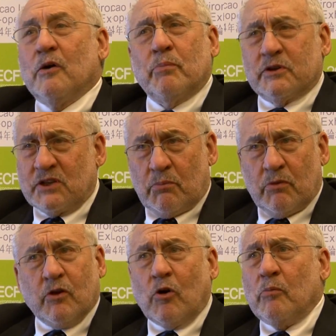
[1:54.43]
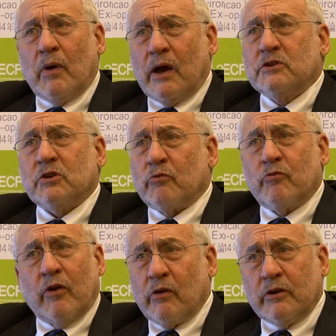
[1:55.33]
But some of the coal mines are
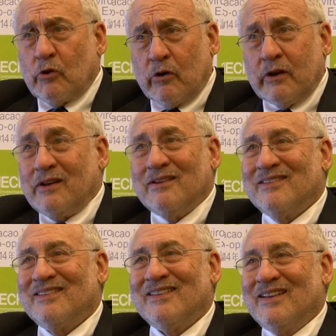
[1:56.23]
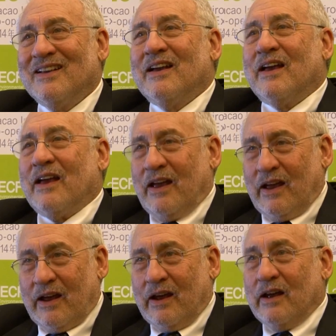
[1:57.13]
very dirty,
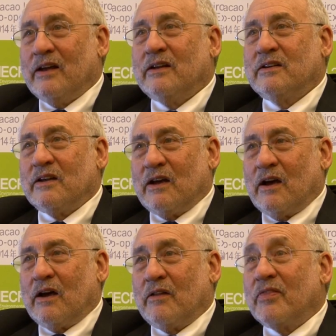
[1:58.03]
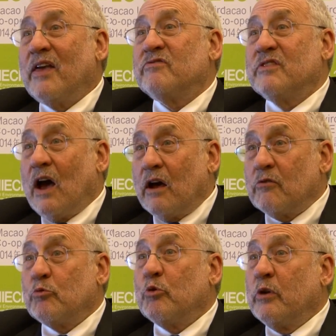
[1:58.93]
and they've not
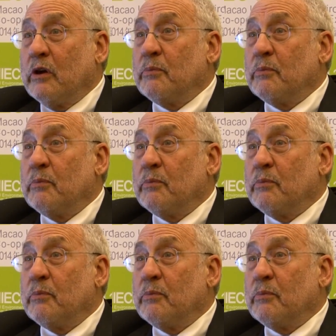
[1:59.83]
really